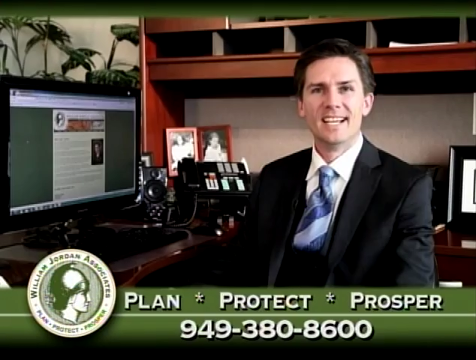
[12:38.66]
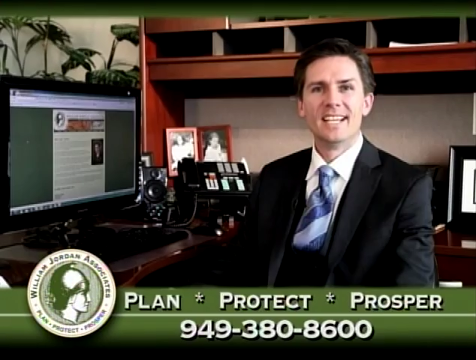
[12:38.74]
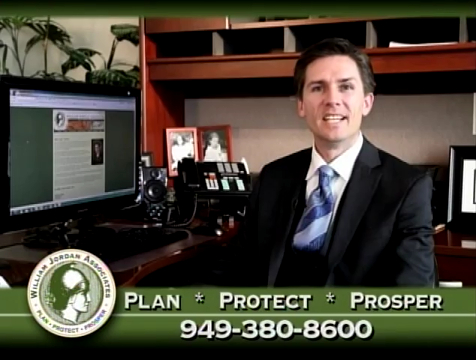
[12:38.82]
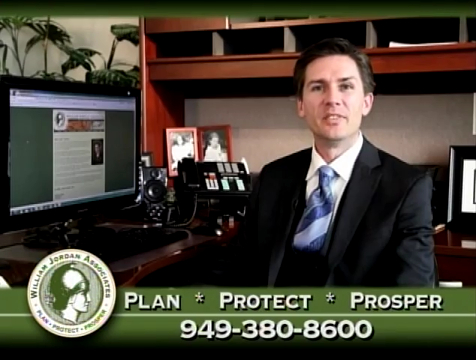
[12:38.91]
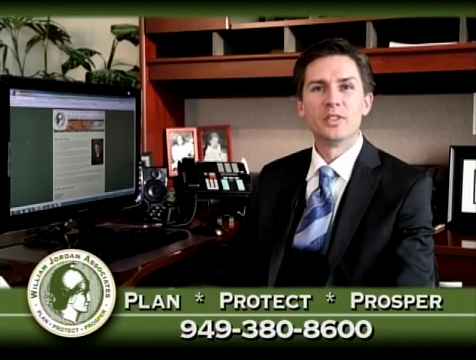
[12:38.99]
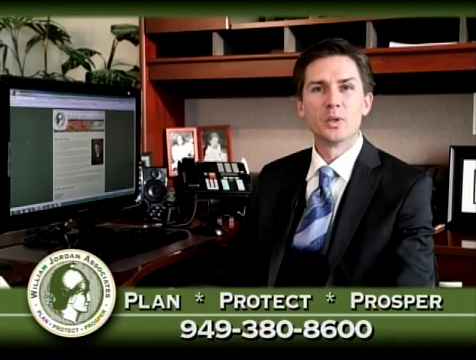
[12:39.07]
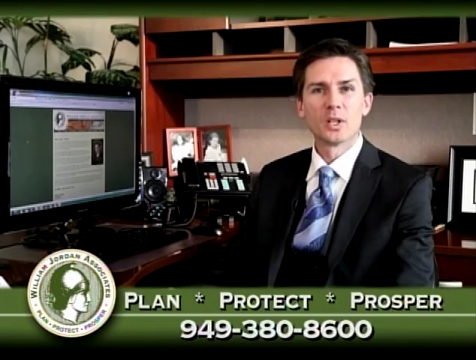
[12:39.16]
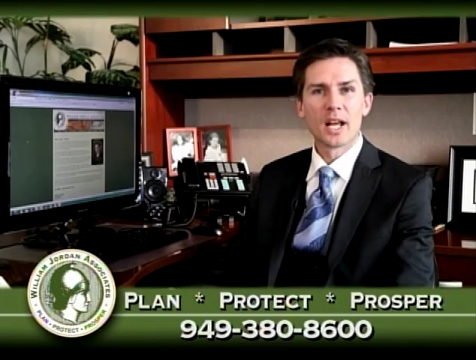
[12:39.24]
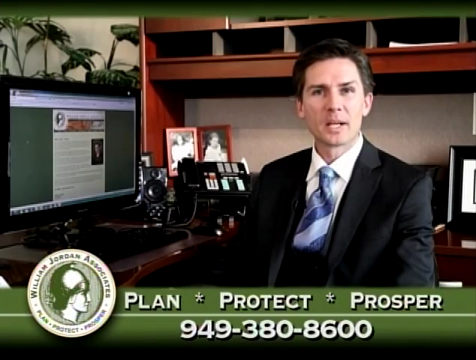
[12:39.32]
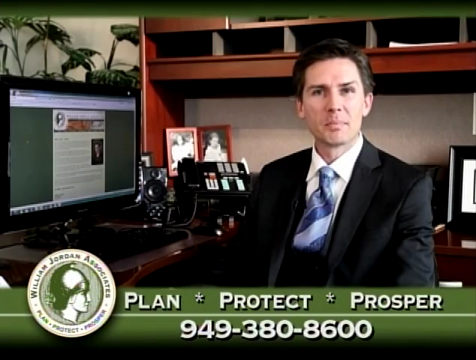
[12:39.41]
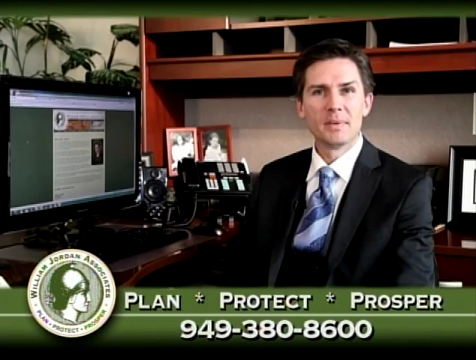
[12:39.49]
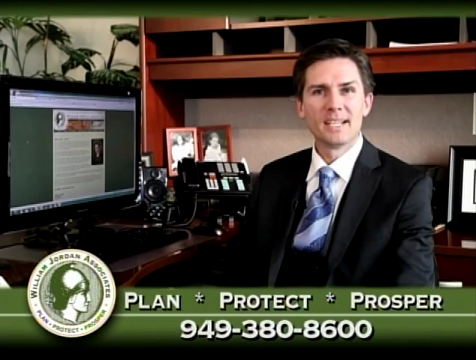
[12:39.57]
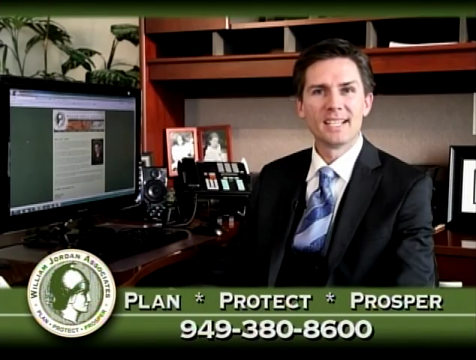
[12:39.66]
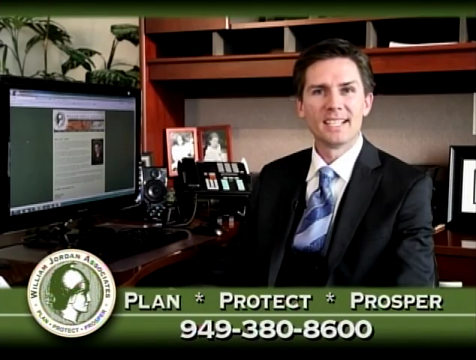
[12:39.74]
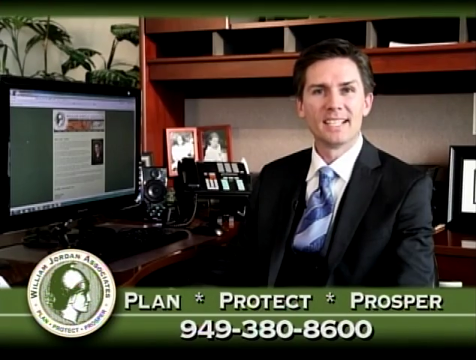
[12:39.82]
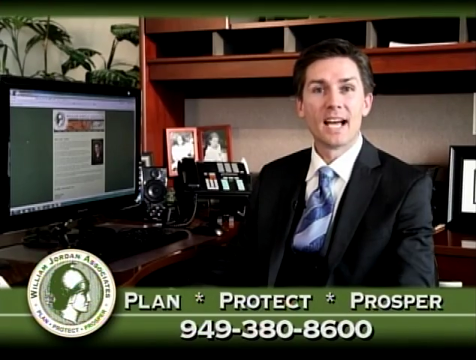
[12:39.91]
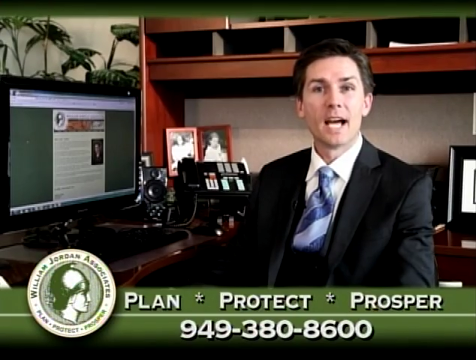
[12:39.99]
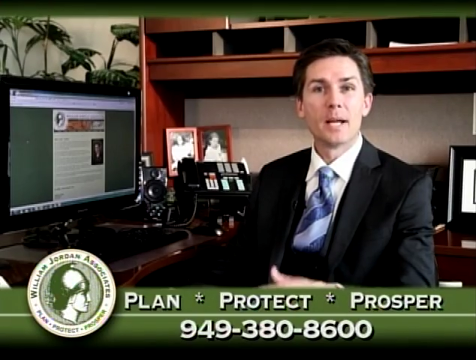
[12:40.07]
If you are like me
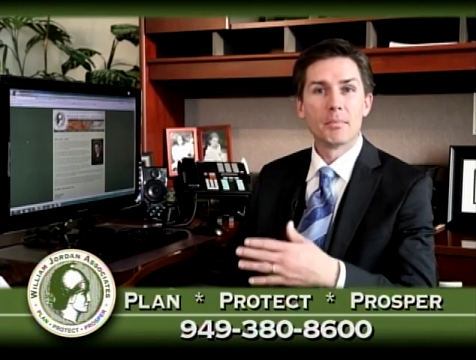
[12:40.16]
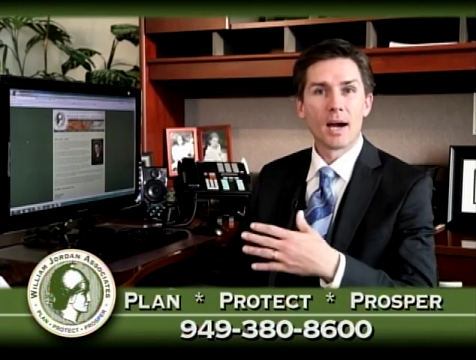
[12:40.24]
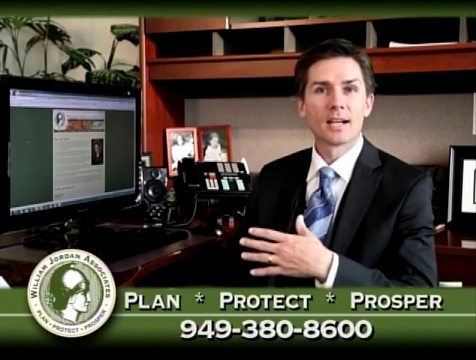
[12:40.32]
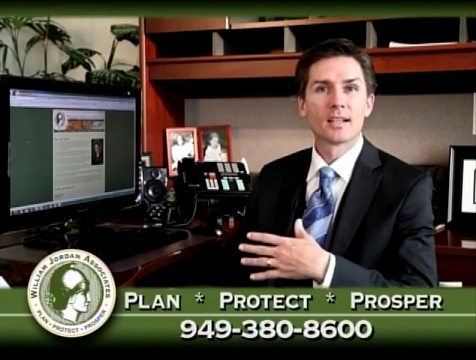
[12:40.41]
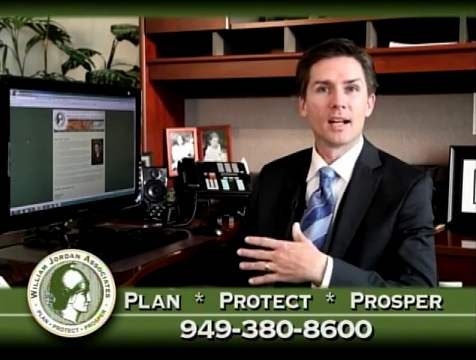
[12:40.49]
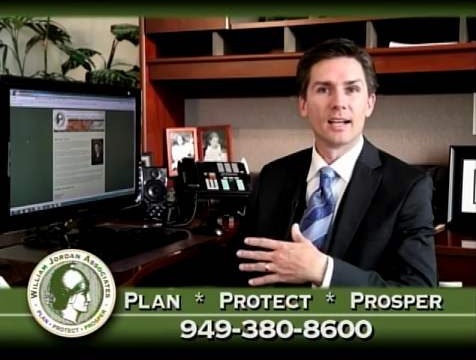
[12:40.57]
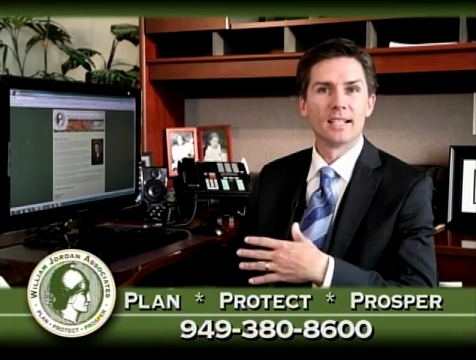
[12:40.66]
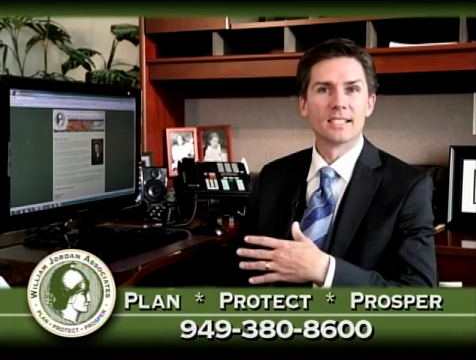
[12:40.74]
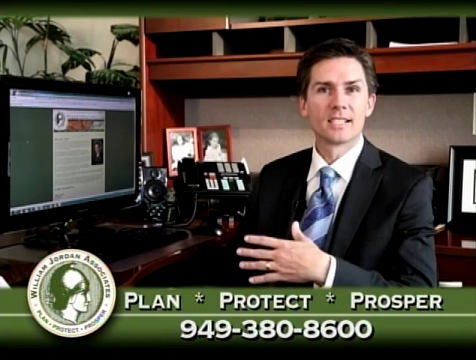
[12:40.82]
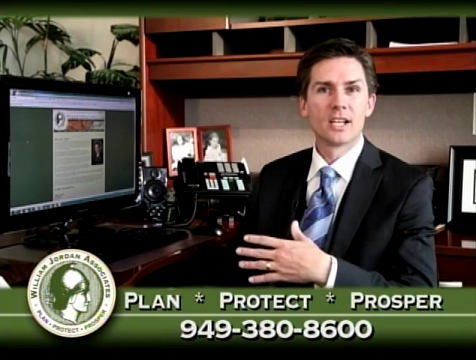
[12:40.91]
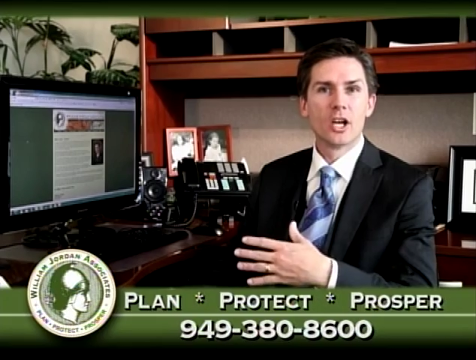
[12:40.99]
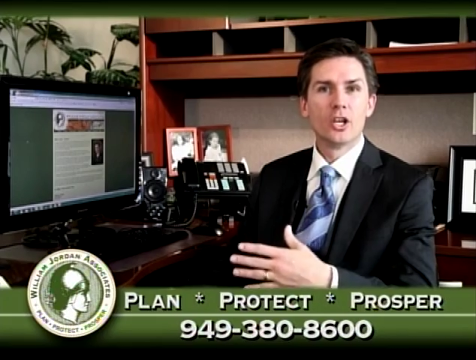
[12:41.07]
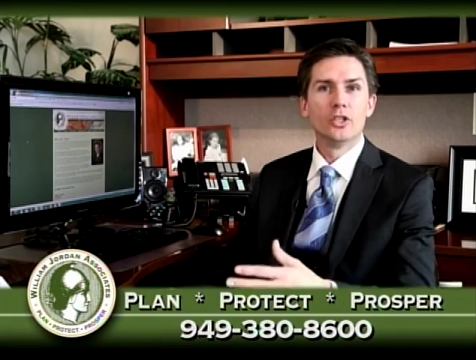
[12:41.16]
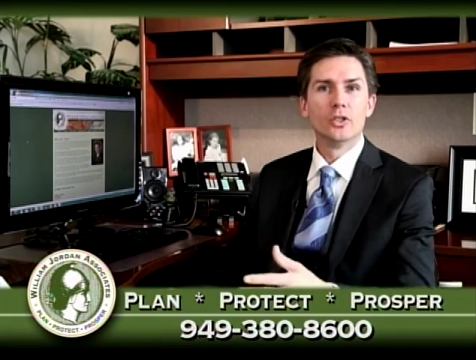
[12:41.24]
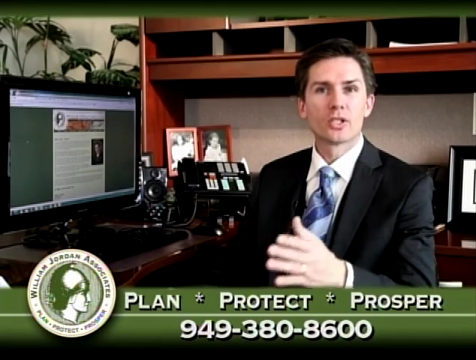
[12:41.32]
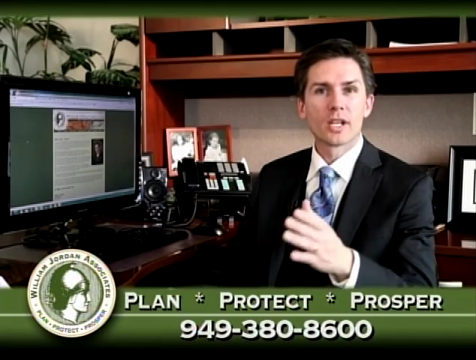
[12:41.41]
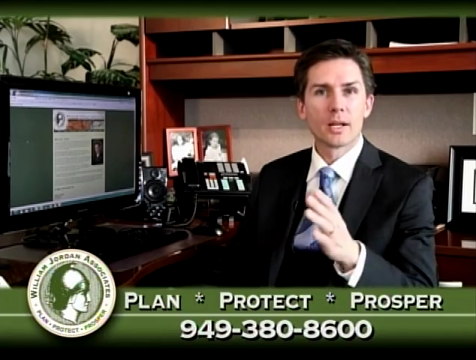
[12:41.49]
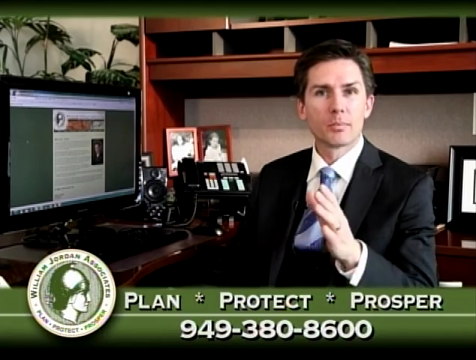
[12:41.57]
and my clients, you
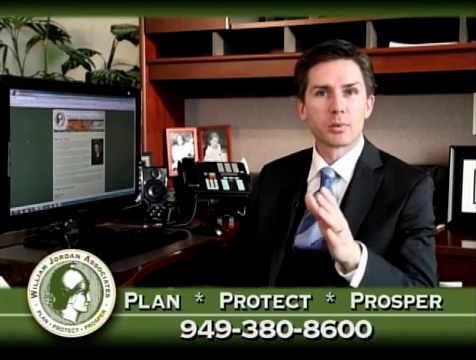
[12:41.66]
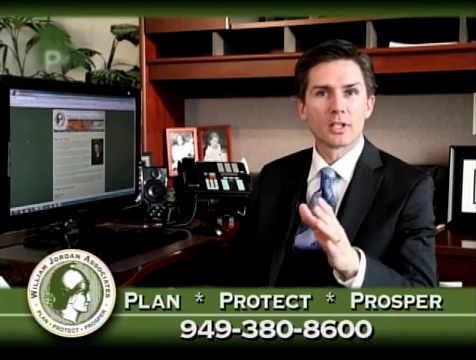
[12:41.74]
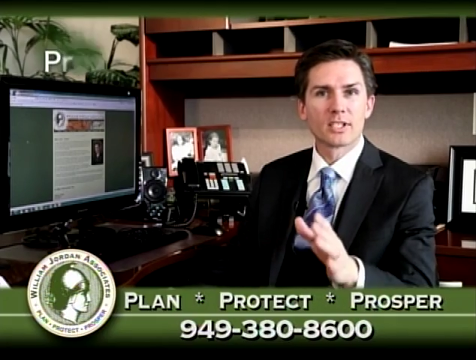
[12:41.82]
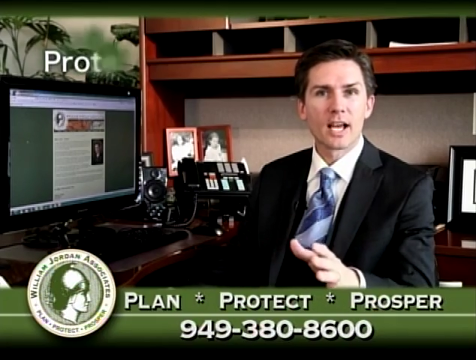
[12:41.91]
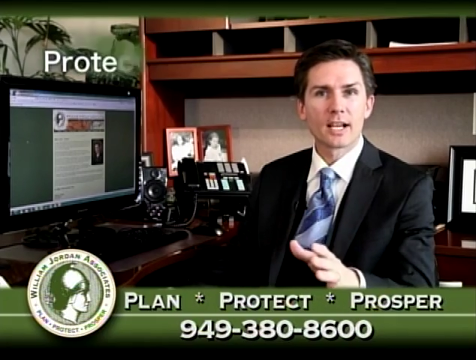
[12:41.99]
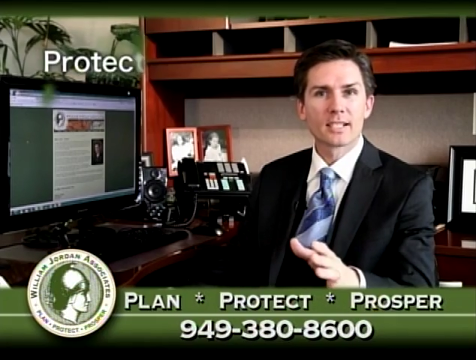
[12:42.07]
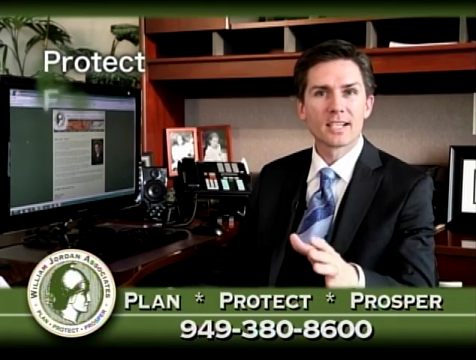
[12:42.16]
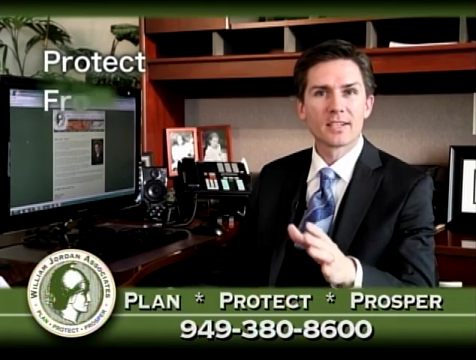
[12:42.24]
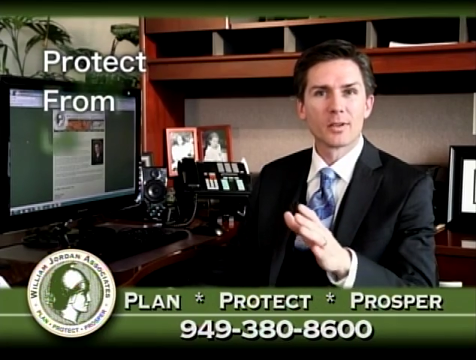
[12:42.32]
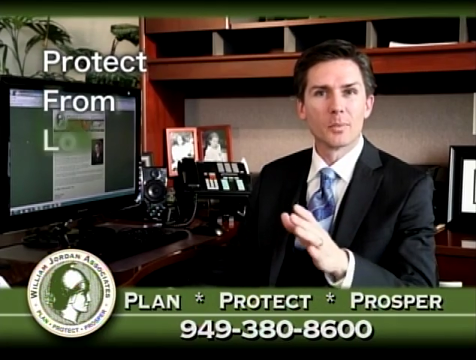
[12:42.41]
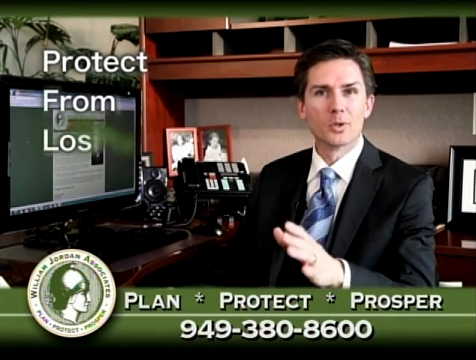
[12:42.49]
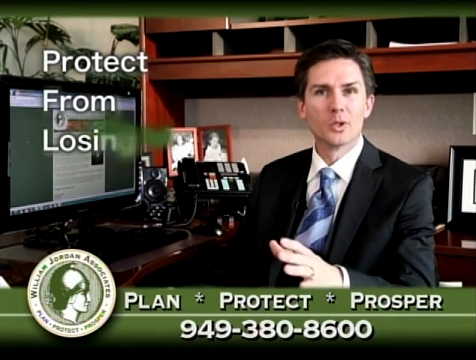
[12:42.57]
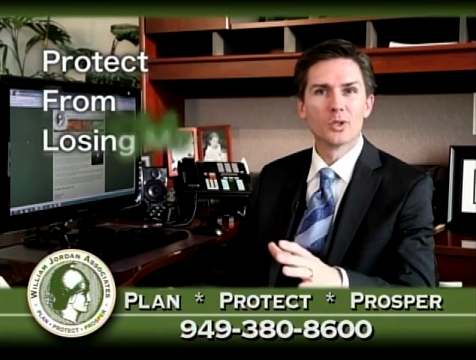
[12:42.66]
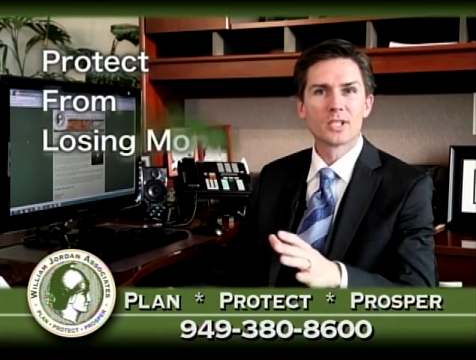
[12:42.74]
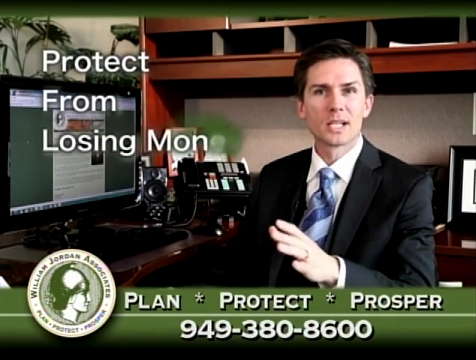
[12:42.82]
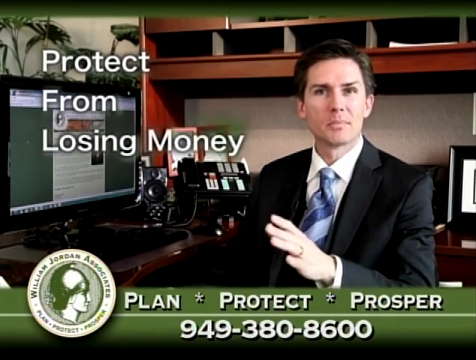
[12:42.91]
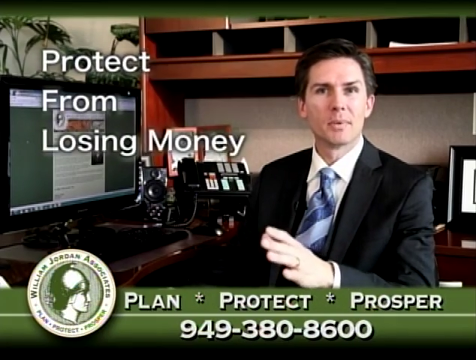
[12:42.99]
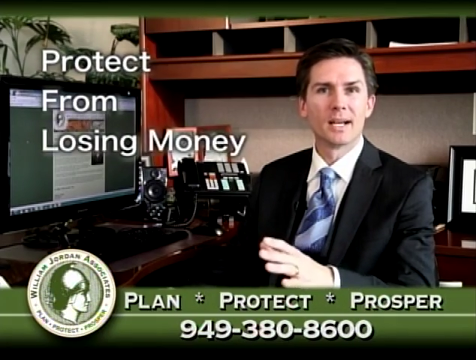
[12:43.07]
said protecting from
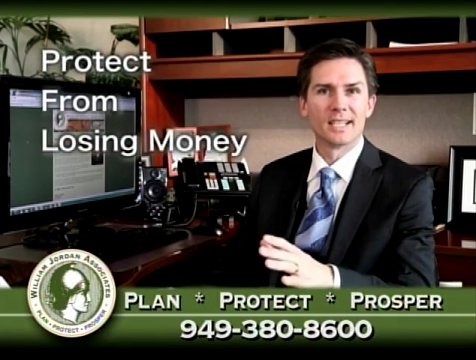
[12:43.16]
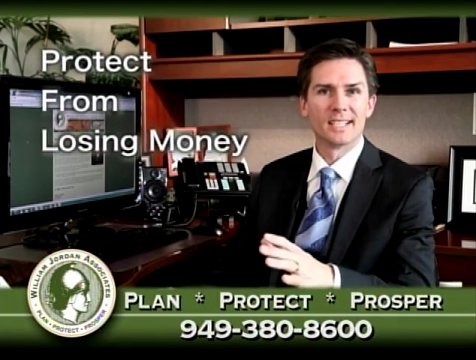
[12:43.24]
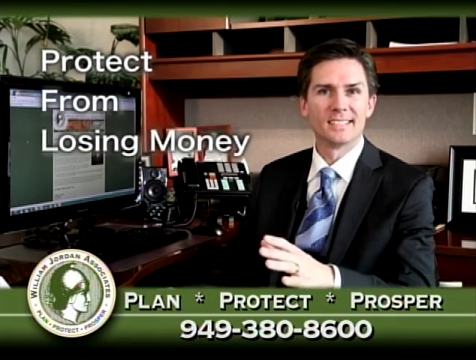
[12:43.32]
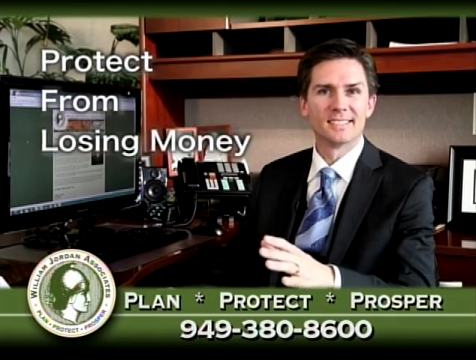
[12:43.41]
losing money.